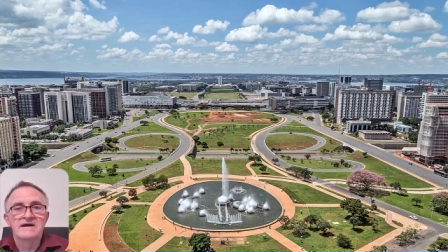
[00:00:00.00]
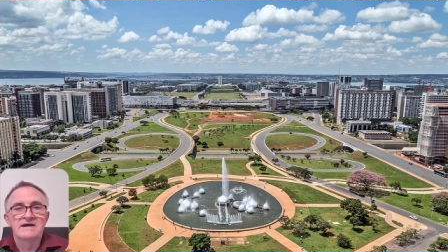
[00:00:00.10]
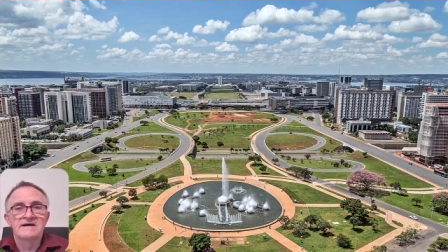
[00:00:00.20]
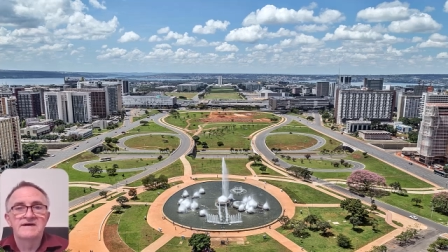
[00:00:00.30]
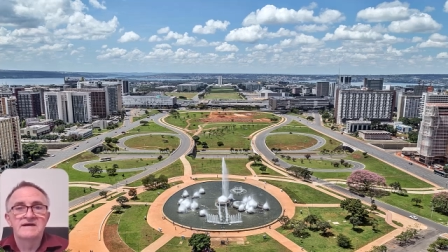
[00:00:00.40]

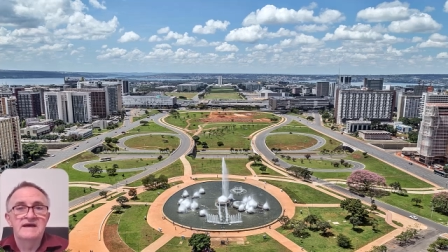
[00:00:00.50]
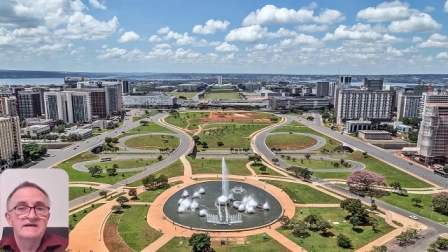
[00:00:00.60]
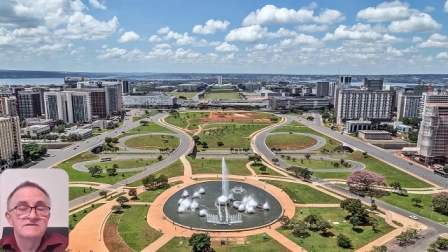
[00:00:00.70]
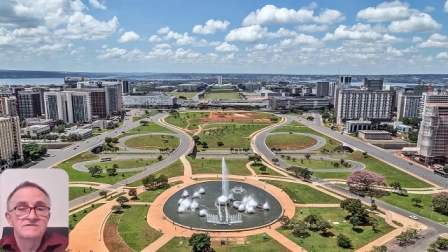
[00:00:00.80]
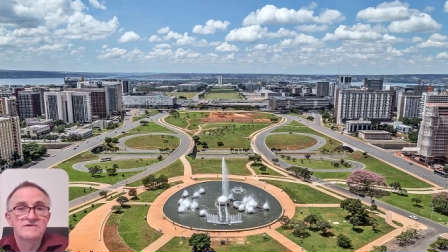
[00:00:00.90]
and
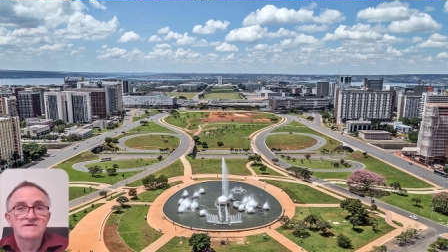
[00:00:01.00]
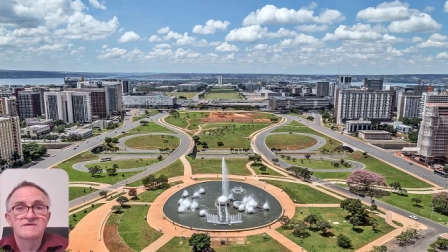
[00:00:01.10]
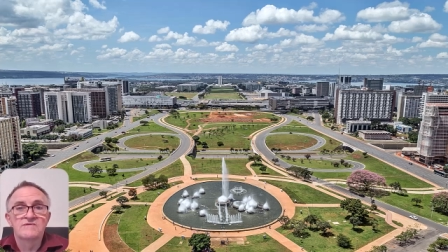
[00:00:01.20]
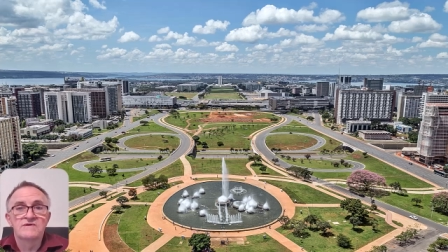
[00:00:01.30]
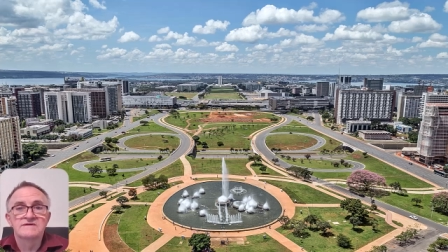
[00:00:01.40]
has no
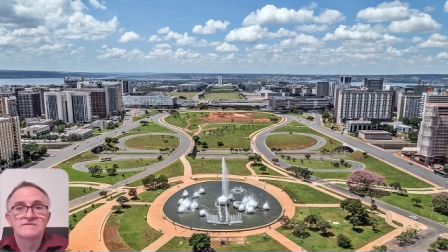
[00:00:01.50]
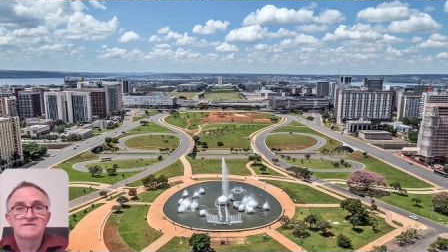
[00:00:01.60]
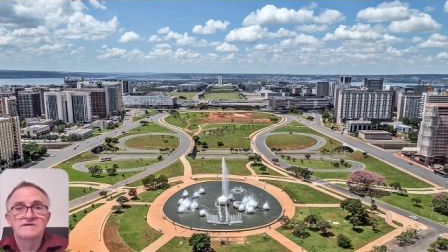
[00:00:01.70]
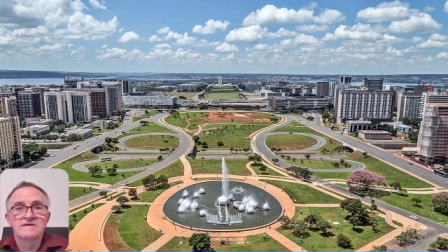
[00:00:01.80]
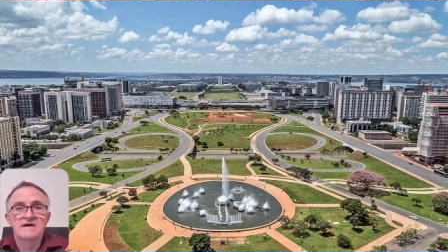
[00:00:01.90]
nuclear war, it
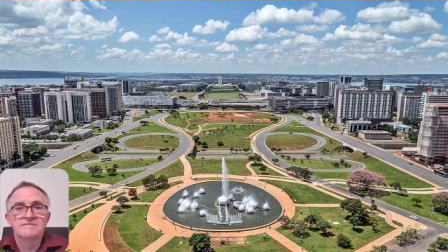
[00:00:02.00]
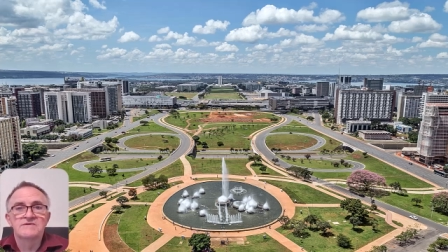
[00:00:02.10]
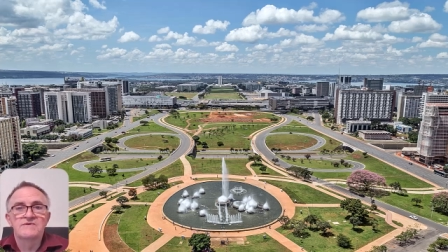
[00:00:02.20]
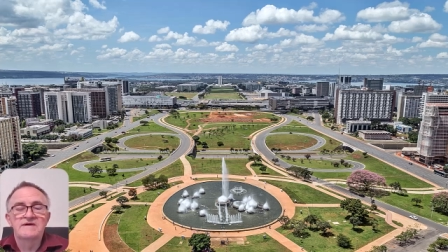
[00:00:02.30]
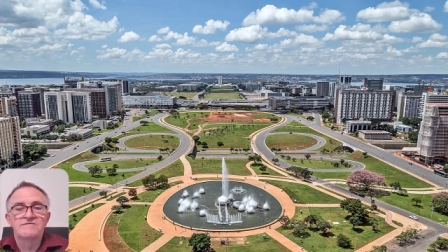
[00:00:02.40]
will come
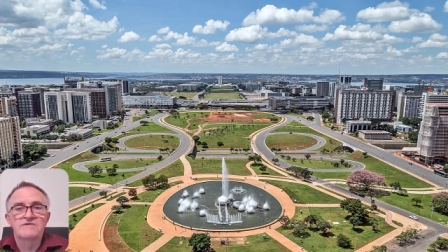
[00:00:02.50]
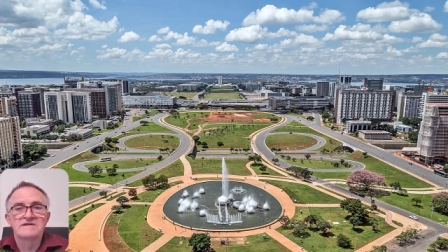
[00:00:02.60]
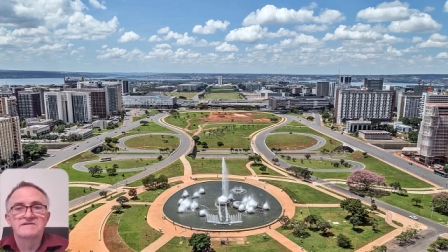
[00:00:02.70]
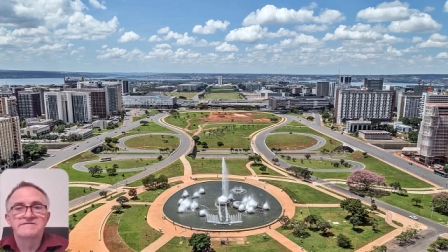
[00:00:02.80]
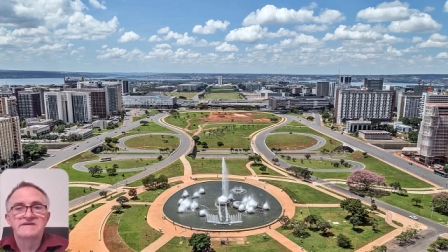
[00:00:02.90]
away
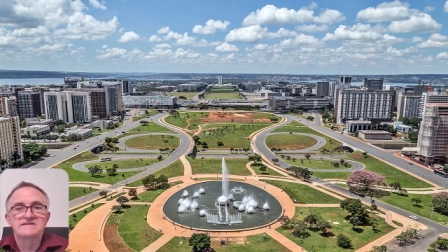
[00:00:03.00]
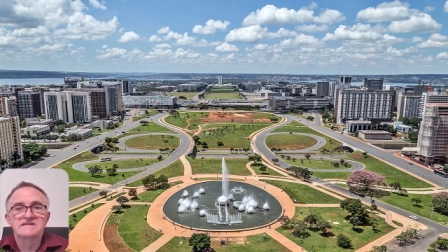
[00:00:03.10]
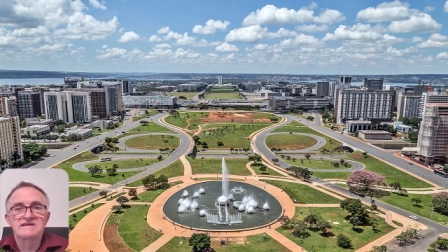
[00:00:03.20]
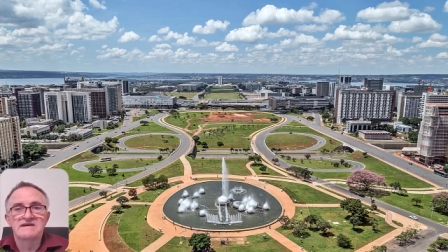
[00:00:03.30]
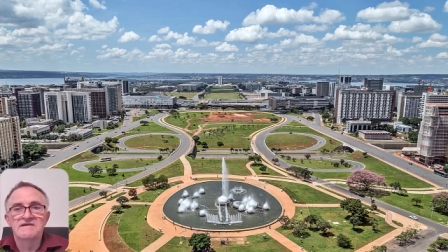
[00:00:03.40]
relatively
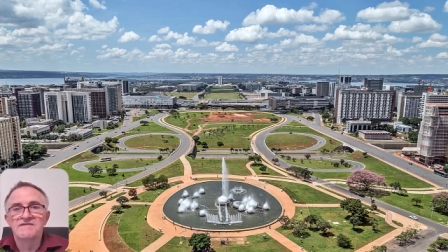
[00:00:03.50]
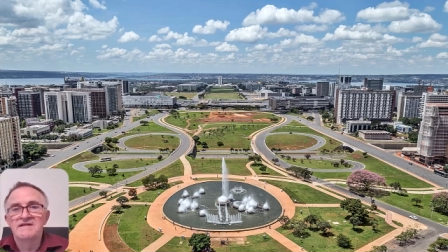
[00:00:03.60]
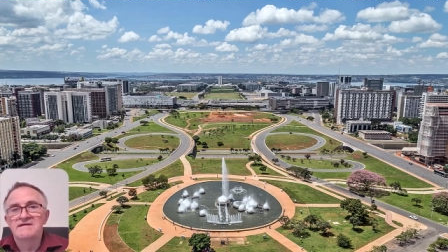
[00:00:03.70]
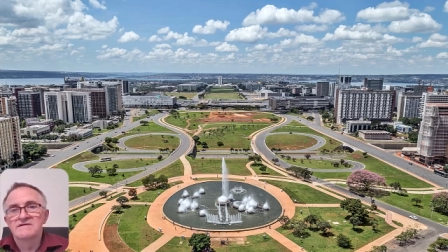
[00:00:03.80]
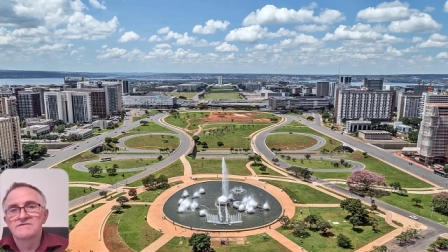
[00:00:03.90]
unscathed.
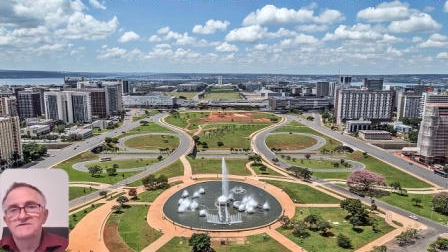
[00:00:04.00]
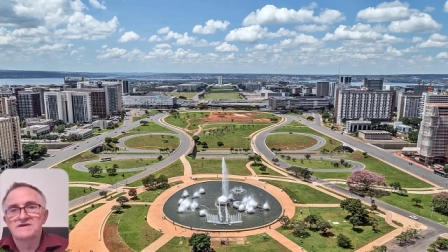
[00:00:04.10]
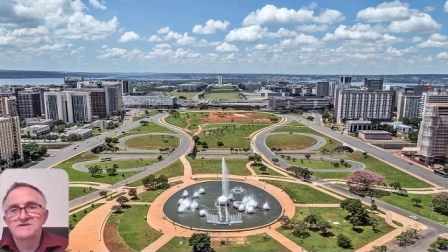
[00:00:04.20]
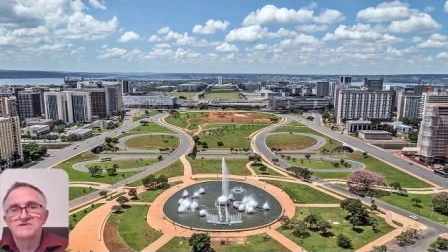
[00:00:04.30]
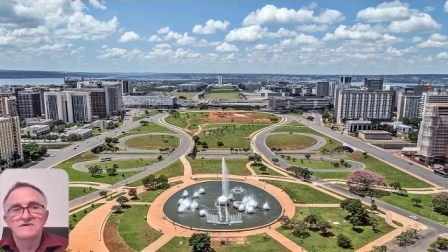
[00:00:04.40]
Of course,
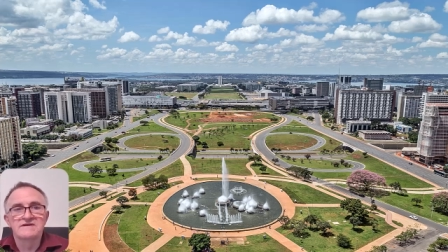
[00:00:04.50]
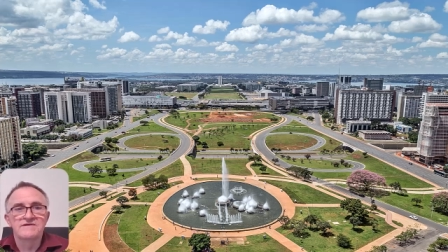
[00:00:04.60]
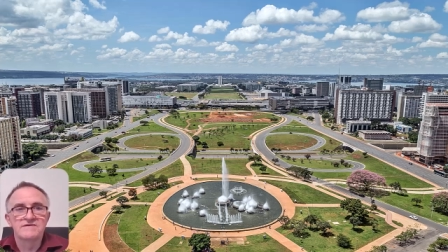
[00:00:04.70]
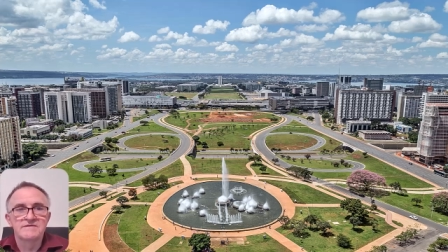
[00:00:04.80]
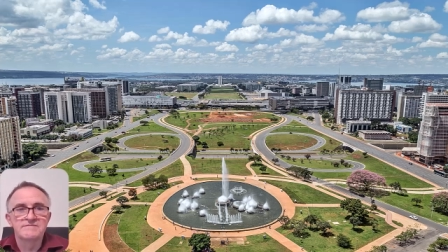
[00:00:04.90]

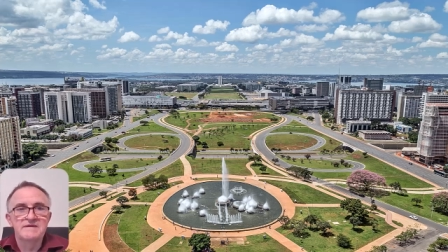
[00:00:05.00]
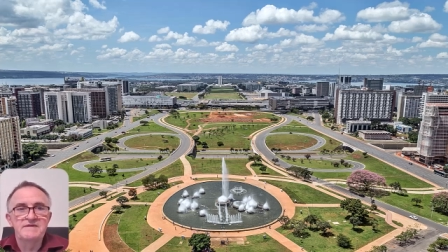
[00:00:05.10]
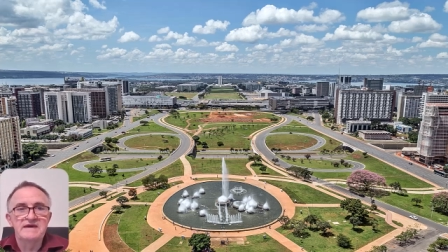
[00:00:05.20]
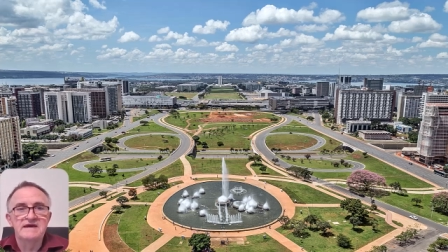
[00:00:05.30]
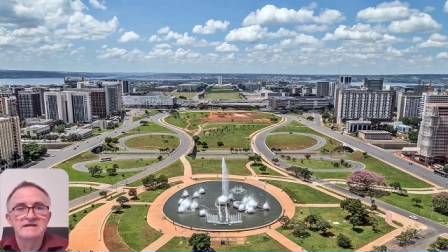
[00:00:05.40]
Australia, though, it may
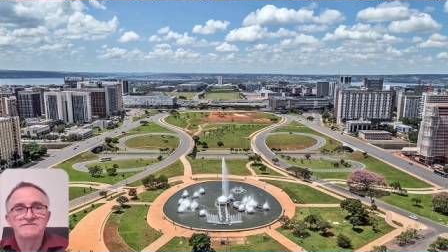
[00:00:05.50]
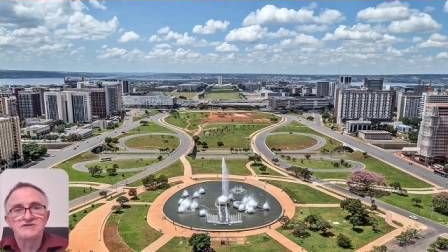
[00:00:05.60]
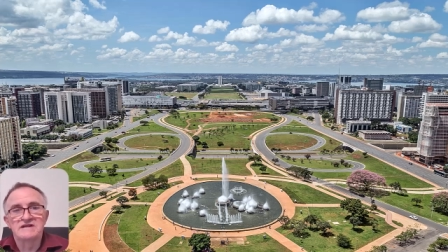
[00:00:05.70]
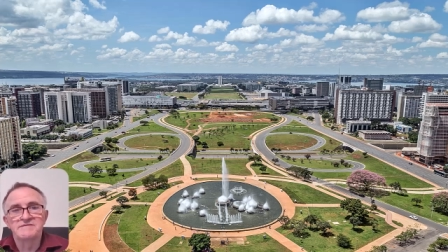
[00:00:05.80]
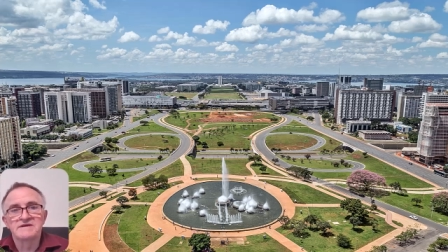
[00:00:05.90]
be hit if
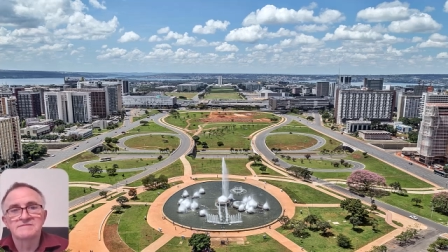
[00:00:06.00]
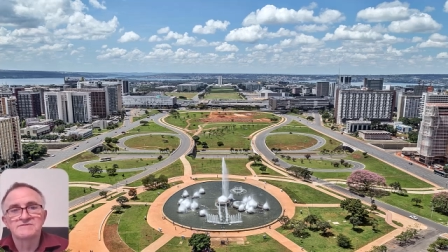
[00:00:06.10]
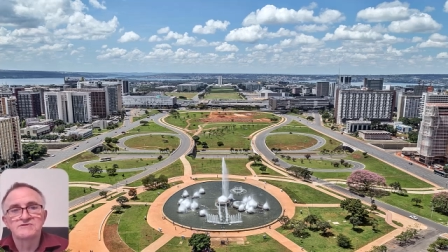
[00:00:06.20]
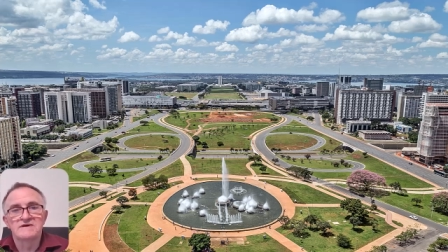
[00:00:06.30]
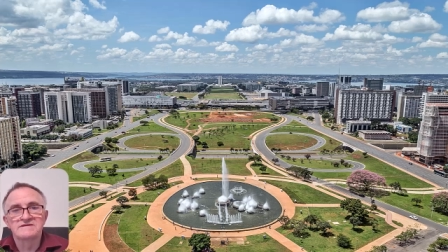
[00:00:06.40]
China
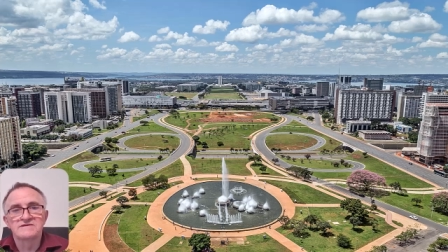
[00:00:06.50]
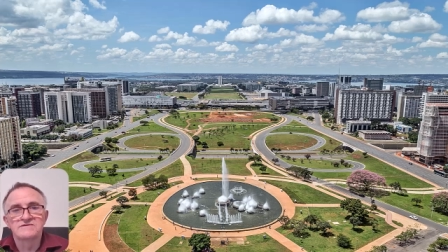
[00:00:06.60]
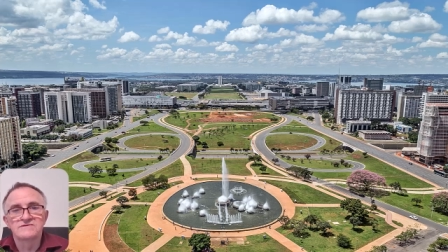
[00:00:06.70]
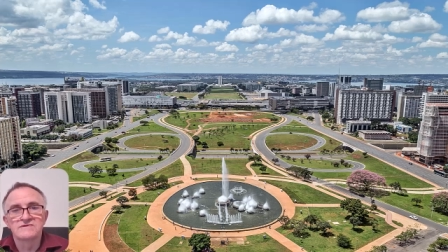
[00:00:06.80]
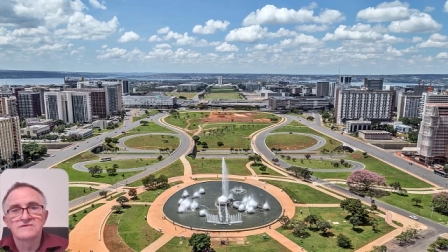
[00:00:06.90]
becomes drawn
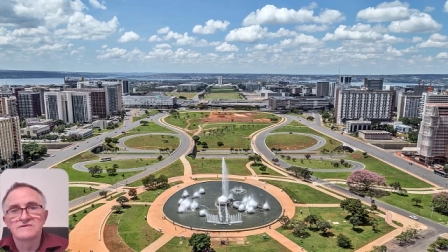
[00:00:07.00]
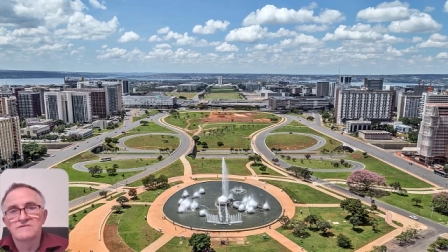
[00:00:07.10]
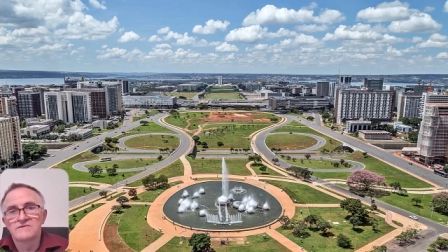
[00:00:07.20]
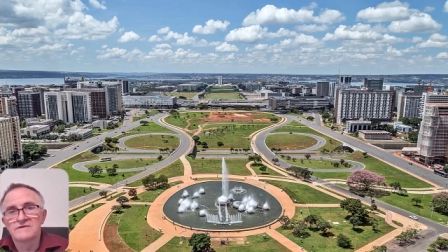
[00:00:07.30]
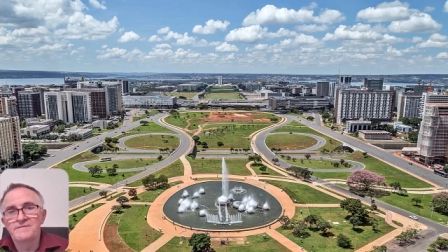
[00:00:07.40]
into a nuclear
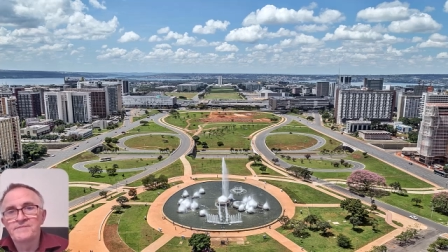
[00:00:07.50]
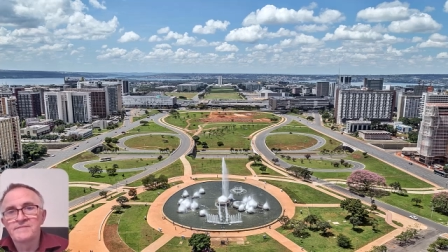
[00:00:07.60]
war.